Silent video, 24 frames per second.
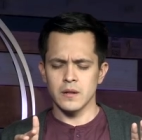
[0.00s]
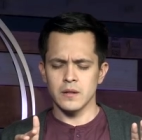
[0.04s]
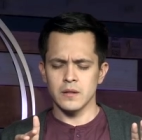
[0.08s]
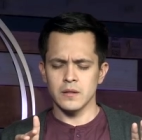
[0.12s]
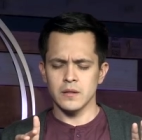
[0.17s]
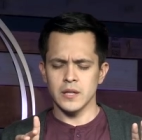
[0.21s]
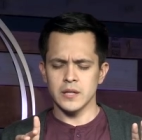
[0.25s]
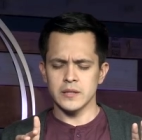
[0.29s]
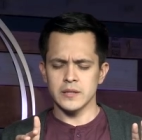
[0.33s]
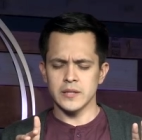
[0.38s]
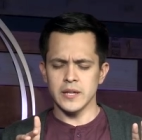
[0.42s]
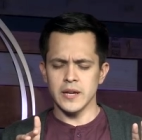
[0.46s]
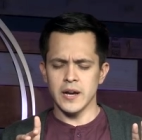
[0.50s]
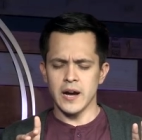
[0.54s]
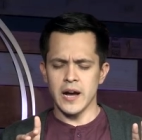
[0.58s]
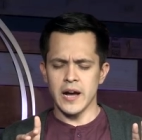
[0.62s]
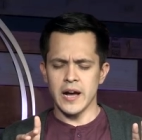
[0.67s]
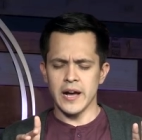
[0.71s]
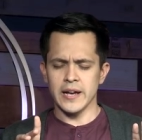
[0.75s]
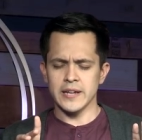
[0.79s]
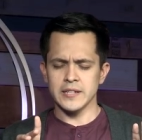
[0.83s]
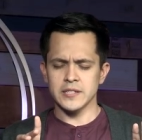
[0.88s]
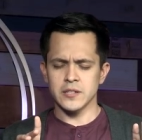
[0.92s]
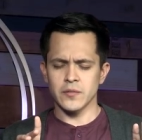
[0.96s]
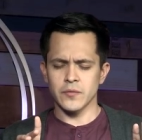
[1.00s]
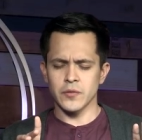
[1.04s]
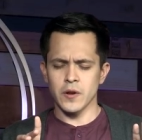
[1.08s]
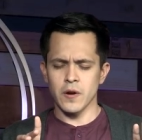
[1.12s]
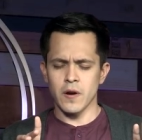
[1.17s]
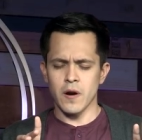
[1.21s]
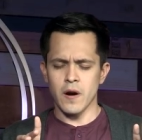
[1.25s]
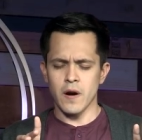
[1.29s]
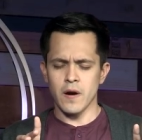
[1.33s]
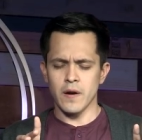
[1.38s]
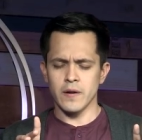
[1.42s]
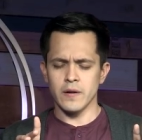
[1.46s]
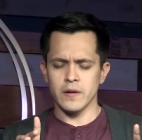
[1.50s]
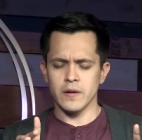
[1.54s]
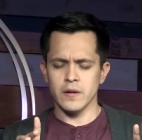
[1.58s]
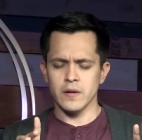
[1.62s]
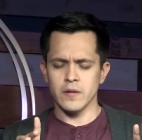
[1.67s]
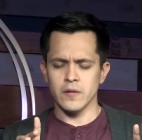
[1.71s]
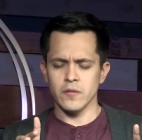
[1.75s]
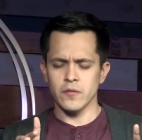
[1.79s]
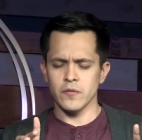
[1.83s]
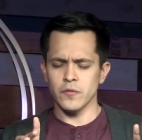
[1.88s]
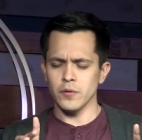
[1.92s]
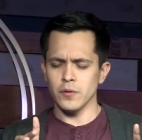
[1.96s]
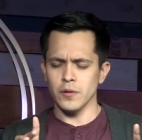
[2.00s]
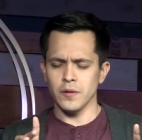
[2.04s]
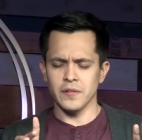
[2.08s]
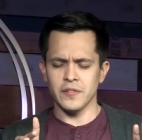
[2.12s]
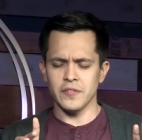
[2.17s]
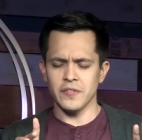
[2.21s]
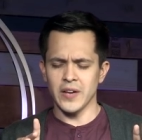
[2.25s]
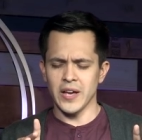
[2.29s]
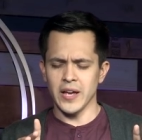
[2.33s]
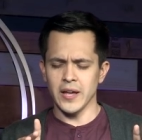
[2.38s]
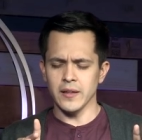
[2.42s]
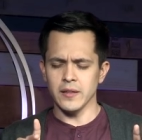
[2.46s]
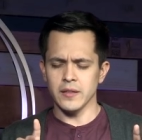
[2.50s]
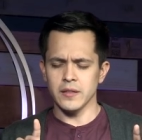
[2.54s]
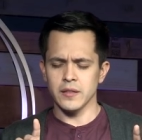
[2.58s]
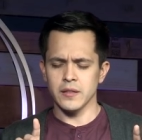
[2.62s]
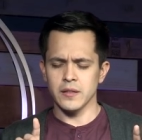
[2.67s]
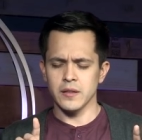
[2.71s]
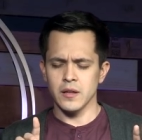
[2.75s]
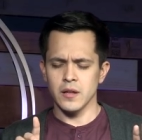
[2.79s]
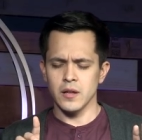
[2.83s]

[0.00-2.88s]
Let the eyes of your heart, full of faith,